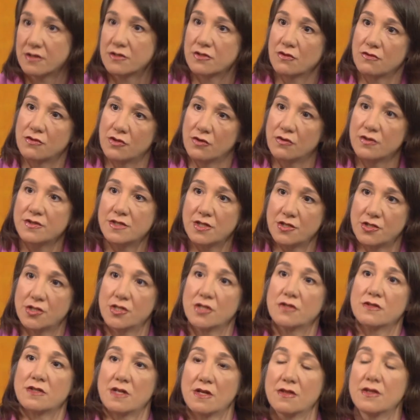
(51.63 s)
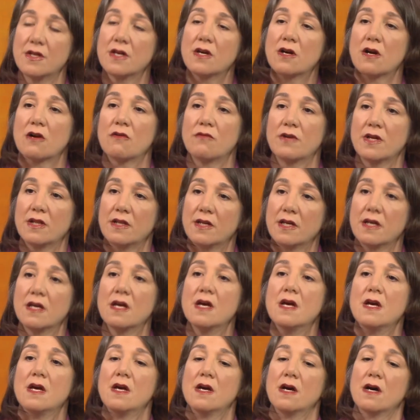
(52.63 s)
So those issues, I think, are really
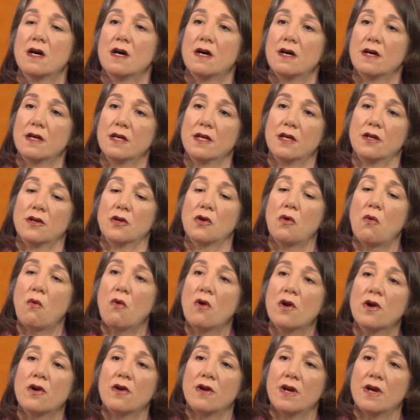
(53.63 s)
uh, in a corner.